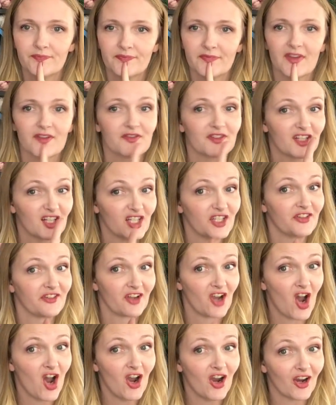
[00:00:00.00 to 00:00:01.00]
I have to clean the
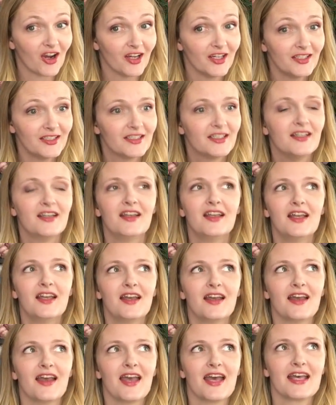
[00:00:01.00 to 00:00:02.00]
car,
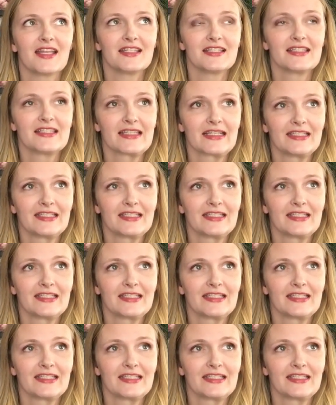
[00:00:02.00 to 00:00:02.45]
and